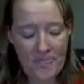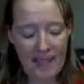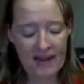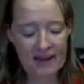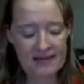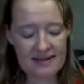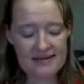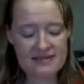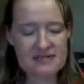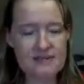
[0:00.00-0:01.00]

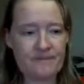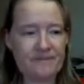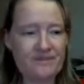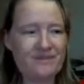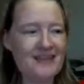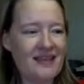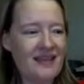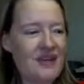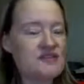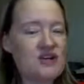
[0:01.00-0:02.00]
It's
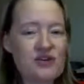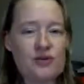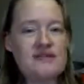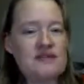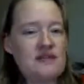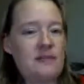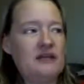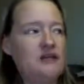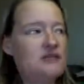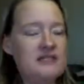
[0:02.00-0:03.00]
turquoise is, I
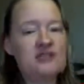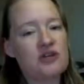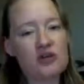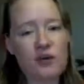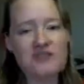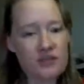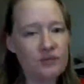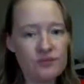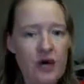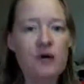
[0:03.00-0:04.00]
mean, you see turquoise and you
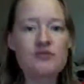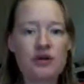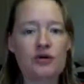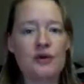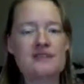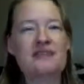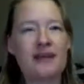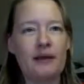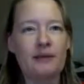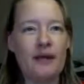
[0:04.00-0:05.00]
know turquoise. It's like
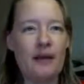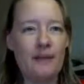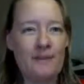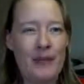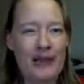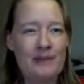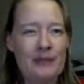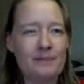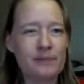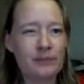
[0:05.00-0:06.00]
a
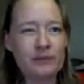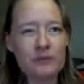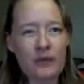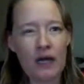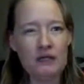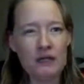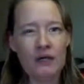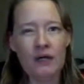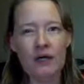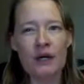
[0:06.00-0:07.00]
baby blue
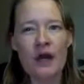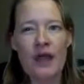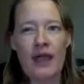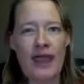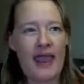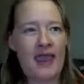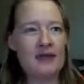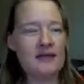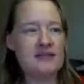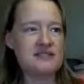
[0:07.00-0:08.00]
color,
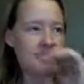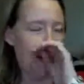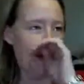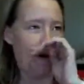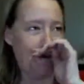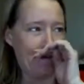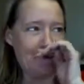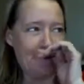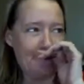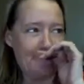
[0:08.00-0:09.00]
and it's
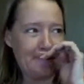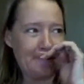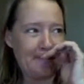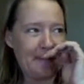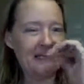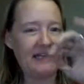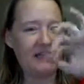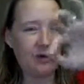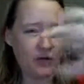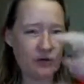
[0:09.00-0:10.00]
got like
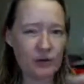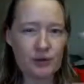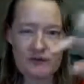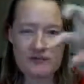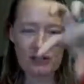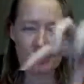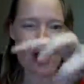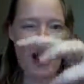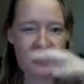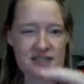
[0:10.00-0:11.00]
grooves and
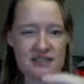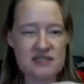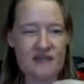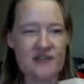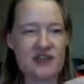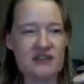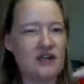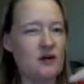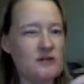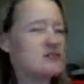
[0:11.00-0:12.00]
cracks and stuff in it that
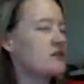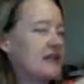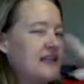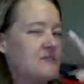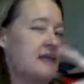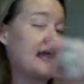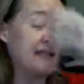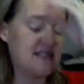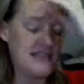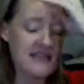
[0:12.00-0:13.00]
almost look like they've been
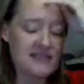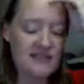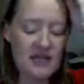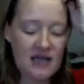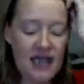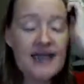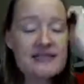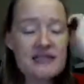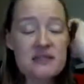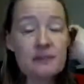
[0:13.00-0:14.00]
antiqued.
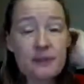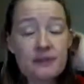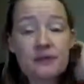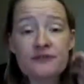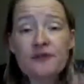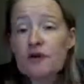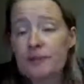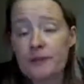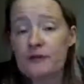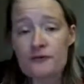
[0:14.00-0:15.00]
It's a beautiful,
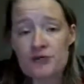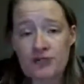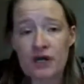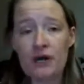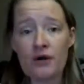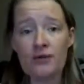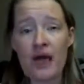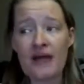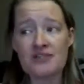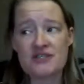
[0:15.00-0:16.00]
beautiful stone. I